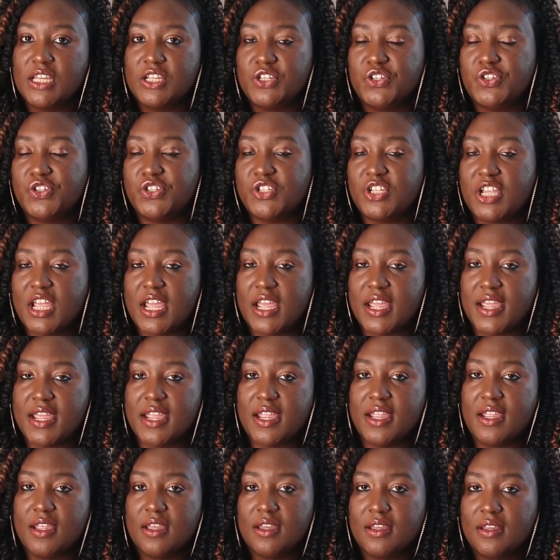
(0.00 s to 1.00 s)

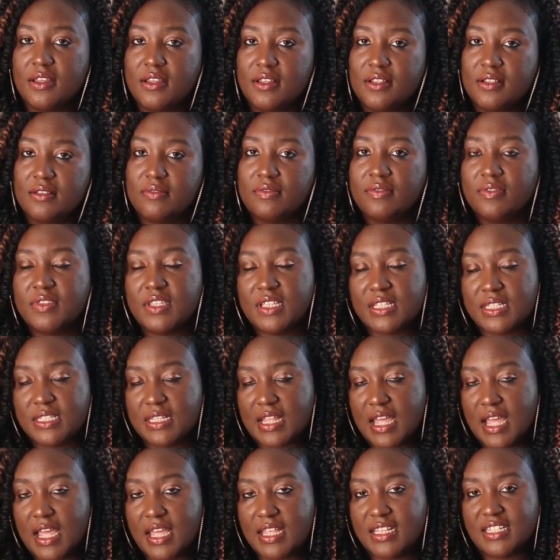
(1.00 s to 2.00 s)
Shay
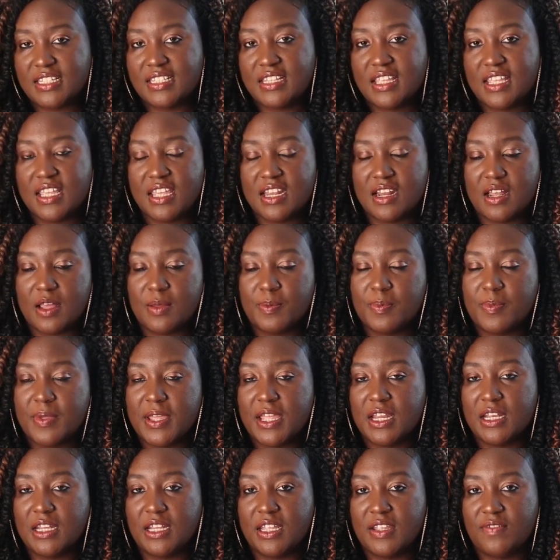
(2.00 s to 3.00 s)
decides to get up
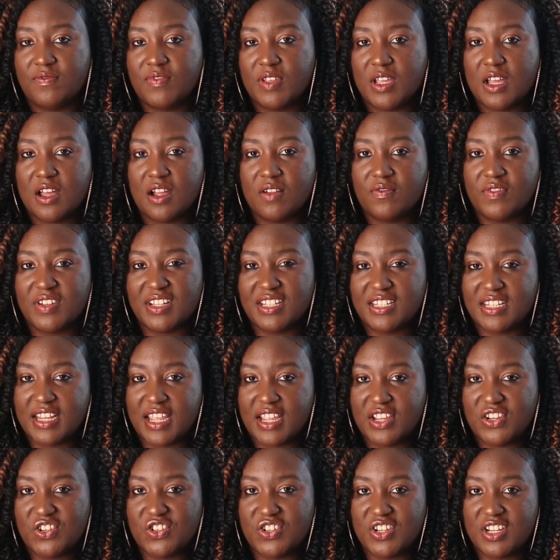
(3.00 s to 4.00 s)
and leave the
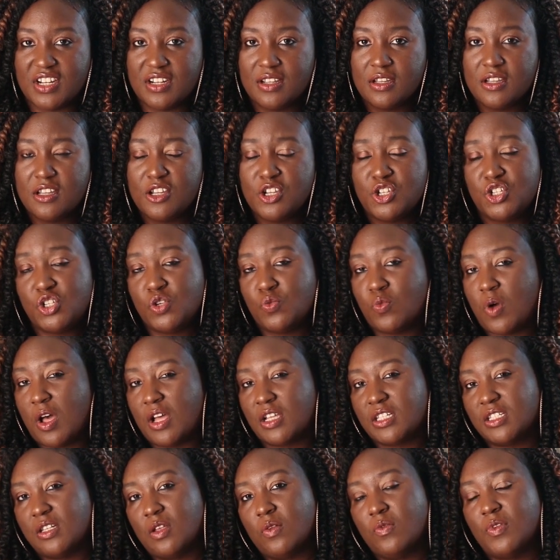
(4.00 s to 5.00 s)
conversation. She
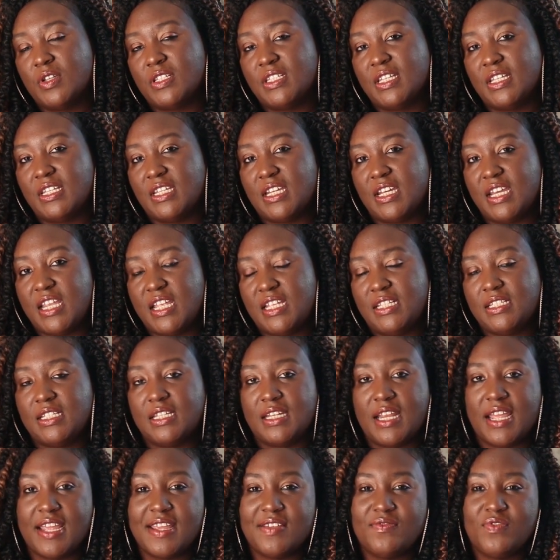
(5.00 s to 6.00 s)
walks over to Denise
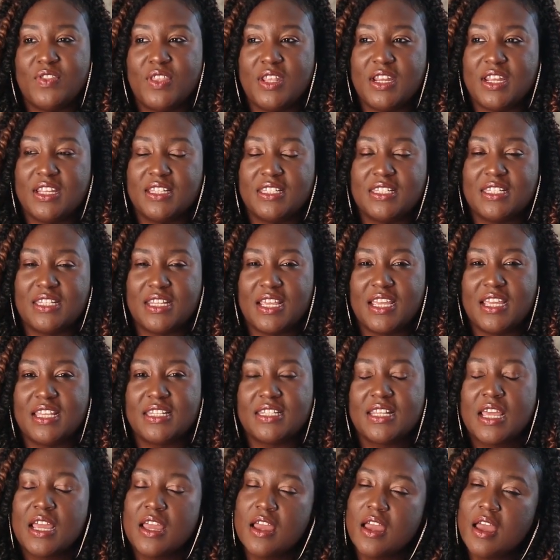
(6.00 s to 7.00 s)
and Anthony and
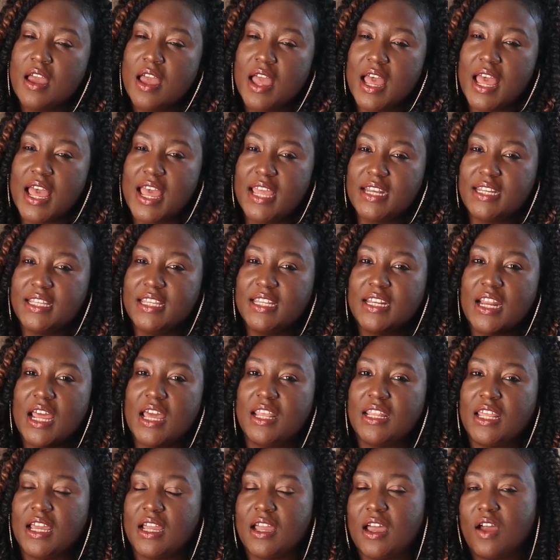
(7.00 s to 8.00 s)
says, I had to get out
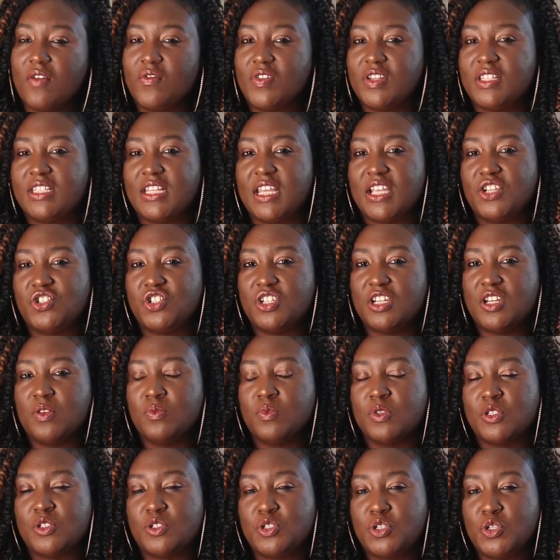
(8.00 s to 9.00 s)
of that conversation. It
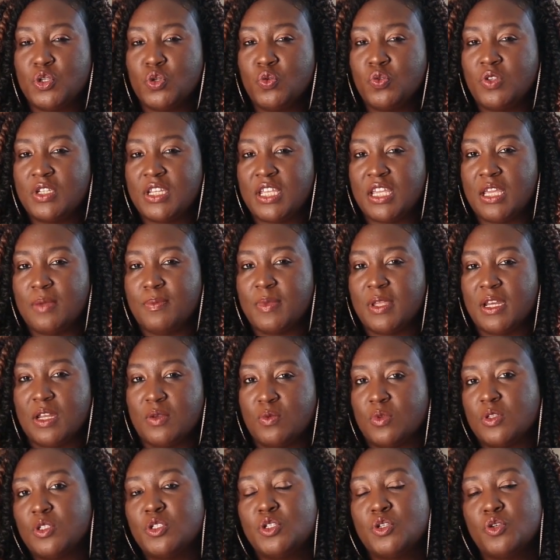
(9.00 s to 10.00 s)
was too deep and
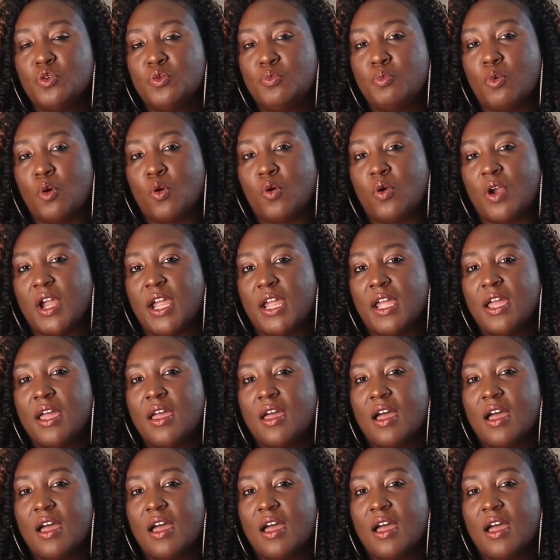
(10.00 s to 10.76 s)
it was too boring.